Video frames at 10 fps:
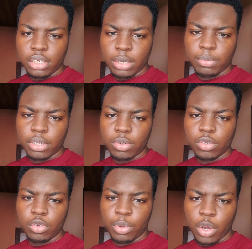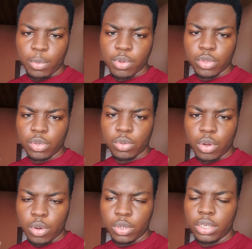receptacles will be open to
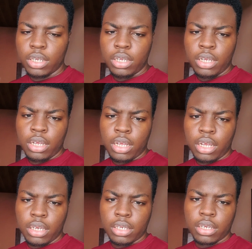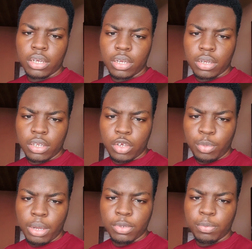God, and you'll
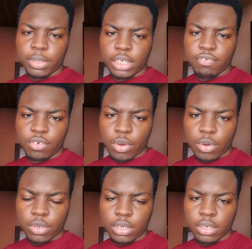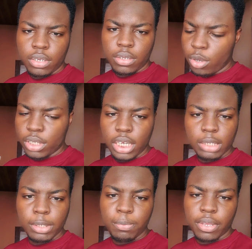be able to perceive God because He
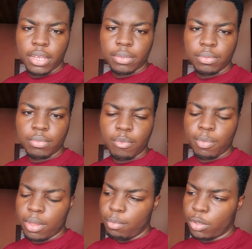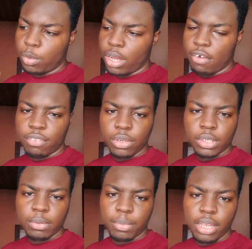has been speaking, but we have
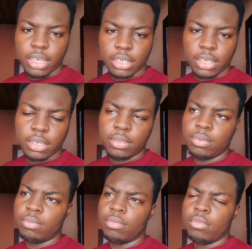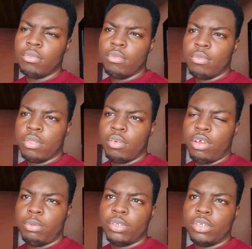not been listening. We
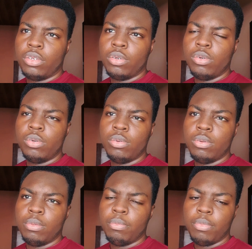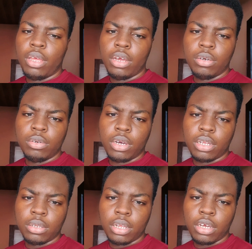have been so hell
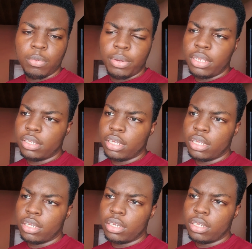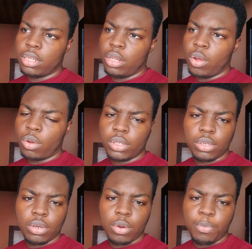bent and locked
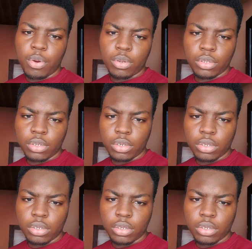upon